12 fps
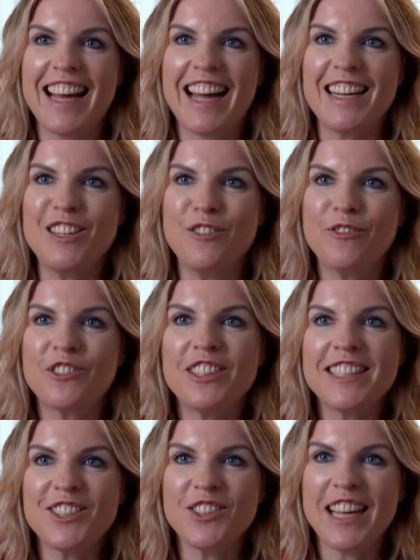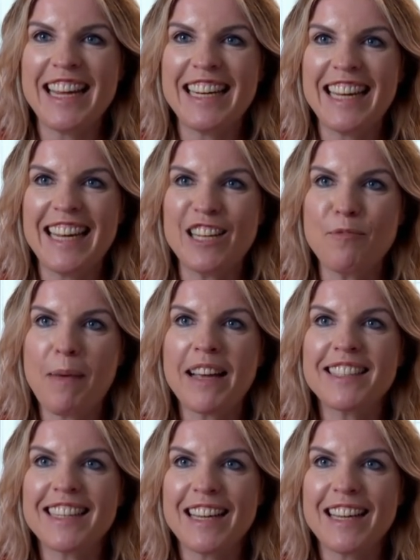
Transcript: I love crystal healing, past